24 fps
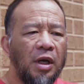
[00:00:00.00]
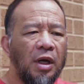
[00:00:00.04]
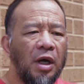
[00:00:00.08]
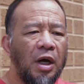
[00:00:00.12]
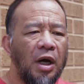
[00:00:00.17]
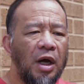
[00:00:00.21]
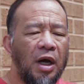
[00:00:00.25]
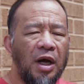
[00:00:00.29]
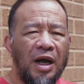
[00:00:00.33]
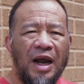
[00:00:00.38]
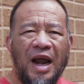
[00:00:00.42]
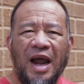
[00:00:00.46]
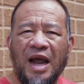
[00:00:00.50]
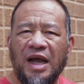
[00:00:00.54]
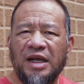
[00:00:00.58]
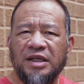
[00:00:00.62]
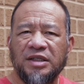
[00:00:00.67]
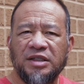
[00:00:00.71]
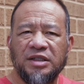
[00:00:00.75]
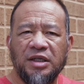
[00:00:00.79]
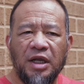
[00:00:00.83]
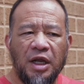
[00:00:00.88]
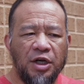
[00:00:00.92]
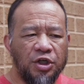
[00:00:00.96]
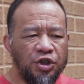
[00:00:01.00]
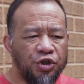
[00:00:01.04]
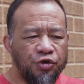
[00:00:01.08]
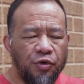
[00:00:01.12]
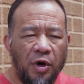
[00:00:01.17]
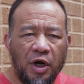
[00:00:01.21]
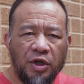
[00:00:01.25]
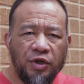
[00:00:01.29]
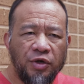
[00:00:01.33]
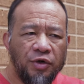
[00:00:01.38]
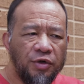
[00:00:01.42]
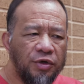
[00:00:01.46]
Has
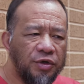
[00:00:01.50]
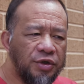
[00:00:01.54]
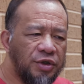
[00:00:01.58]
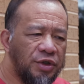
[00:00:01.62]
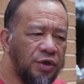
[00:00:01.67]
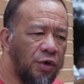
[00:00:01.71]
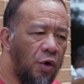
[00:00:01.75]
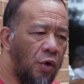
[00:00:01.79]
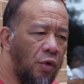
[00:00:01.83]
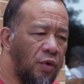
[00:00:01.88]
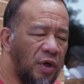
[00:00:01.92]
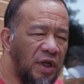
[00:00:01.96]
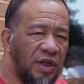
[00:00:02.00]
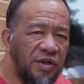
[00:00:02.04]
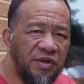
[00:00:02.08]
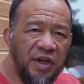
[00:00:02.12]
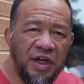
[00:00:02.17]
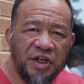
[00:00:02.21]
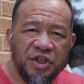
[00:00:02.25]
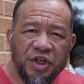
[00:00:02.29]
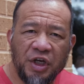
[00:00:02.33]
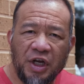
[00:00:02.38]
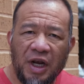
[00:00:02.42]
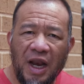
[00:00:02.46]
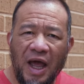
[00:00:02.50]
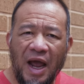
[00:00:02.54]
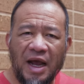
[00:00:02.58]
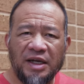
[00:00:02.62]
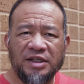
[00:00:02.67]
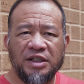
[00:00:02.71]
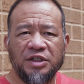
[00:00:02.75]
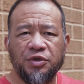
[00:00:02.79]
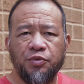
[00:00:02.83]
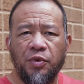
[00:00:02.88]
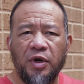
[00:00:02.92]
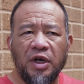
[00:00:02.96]
instructors only teaching
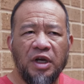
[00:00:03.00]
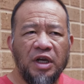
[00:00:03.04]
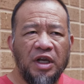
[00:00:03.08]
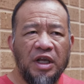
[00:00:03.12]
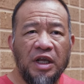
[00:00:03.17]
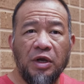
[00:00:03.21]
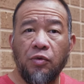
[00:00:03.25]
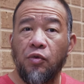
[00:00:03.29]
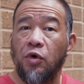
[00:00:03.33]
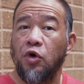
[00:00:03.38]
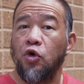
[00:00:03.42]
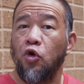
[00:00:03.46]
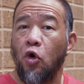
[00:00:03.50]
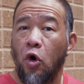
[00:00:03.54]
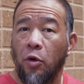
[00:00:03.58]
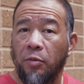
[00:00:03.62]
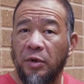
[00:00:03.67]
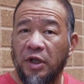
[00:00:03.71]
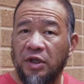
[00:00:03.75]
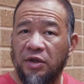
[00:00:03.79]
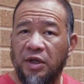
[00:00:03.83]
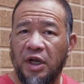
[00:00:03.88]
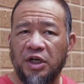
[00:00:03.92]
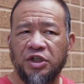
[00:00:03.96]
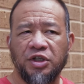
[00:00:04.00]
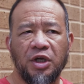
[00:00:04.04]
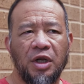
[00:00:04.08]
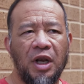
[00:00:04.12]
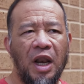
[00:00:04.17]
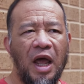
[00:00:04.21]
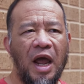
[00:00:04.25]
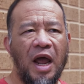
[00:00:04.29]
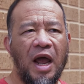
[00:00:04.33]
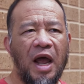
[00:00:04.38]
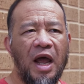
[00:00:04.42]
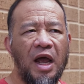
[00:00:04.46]
classes when he would normally teach a
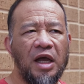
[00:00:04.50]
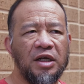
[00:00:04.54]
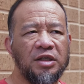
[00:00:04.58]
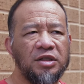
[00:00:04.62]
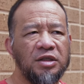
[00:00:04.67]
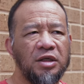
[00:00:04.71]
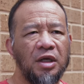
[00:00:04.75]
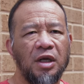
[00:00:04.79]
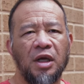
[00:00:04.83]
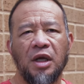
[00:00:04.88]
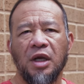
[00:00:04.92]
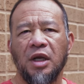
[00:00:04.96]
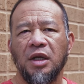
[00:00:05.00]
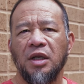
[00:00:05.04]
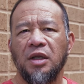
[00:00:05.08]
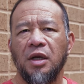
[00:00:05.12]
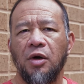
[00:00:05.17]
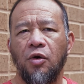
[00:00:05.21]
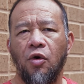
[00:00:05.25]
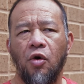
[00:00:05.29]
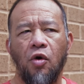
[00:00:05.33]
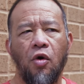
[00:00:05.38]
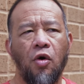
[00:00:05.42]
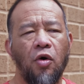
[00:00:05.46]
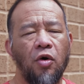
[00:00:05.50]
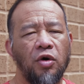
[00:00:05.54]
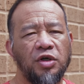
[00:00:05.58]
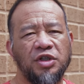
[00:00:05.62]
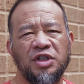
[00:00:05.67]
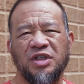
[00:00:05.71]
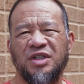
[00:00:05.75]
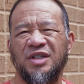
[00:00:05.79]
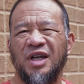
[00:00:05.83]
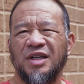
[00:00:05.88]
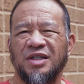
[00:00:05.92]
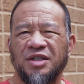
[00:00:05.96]
class, or
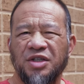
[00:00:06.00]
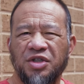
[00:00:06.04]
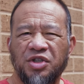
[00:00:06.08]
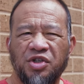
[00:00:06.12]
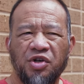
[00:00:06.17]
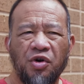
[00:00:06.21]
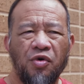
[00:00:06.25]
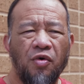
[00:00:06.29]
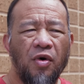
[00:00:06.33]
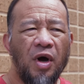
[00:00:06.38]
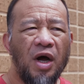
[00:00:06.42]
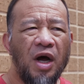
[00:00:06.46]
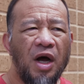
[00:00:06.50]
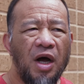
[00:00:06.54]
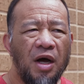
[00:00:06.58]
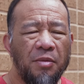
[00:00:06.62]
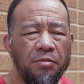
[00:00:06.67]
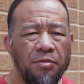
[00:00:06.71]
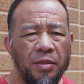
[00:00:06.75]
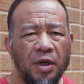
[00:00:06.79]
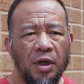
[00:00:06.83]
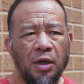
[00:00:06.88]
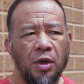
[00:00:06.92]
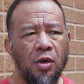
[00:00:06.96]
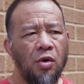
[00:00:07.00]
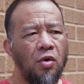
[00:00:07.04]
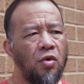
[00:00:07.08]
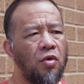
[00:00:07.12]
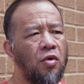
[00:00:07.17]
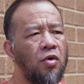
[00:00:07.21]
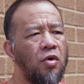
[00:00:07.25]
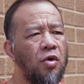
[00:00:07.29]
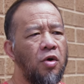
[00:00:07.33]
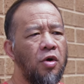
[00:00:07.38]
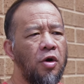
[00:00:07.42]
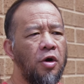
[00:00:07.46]
just doesn't show up,
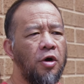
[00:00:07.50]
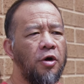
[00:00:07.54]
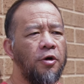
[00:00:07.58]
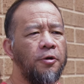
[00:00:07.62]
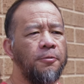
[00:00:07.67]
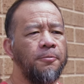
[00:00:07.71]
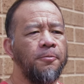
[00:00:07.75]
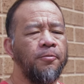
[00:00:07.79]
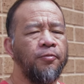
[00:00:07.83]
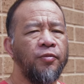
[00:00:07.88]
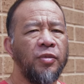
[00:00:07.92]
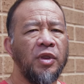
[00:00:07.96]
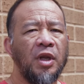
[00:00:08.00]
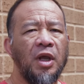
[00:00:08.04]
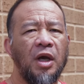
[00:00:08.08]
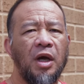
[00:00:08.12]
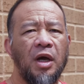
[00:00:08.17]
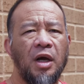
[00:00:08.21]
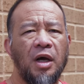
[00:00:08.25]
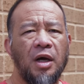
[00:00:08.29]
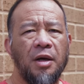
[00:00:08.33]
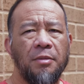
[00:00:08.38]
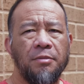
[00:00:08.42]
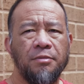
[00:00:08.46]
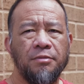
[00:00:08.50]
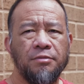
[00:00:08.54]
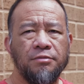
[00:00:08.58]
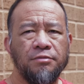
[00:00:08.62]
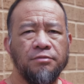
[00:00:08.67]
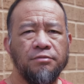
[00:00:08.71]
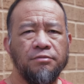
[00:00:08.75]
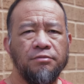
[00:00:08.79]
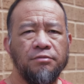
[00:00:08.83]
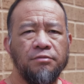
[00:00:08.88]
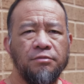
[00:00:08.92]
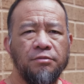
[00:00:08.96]
or
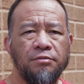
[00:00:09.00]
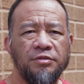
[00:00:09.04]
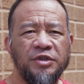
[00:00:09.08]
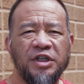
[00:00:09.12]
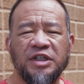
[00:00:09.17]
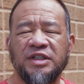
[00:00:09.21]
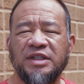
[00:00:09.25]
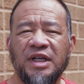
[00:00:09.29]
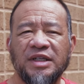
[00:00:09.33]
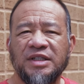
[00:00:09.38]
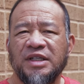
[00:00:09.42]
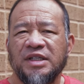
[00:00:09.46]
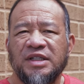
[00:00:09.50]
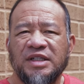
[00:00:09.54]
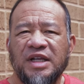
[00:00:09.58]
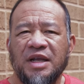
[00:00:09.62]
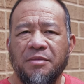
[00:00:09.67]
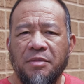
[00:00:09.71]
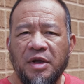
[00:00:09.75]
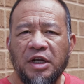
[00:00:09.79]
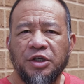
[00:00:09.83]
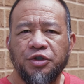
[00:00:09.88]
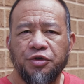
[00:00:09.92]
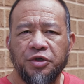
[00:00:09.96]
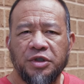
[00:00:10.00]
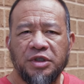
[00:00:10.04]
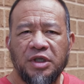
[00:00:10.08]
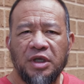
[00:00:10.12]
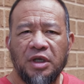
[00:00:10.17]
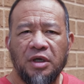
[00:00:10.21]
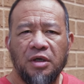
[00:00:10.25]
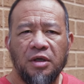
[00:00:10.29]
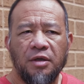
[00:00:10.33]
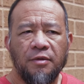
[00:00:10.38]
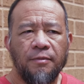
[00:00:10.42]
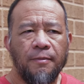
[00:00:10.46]
just doesn't seem
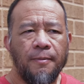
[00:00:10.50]
interested.